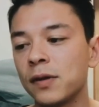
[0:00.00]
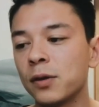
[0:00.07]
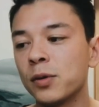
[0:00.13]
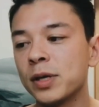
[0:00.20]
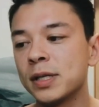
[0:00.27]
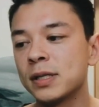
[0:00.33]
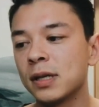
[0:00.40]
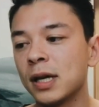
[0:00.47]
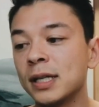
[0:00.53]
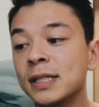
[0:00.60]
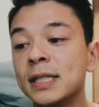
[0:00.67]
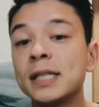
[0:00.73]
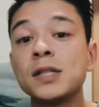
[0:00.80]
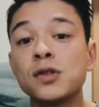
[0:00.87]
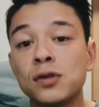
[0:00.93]
There was a
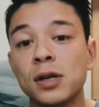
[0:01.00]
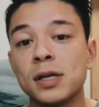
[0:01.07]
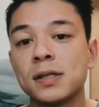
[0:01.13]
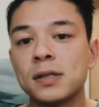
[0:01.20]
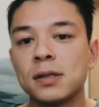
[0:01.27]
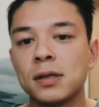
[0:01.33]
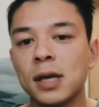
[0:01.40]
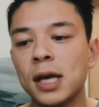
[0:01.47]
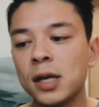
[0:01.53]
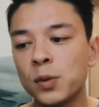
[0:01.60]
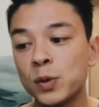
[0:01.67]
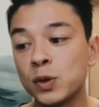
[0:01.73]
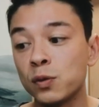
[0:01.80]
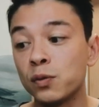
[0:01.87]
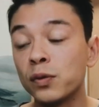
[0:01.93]
distrust, and it
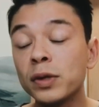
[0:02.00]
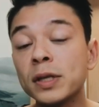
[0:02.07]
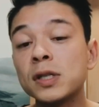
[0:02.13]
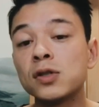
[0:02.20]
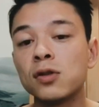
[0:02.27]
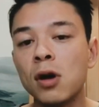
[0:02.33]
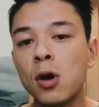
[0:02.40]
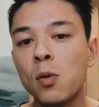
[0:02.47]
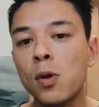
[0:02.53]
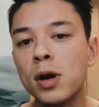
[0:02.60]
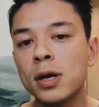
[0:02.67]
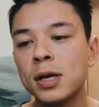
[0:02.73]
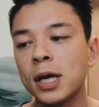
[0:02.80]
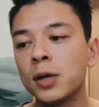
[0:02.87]
was a really strong one.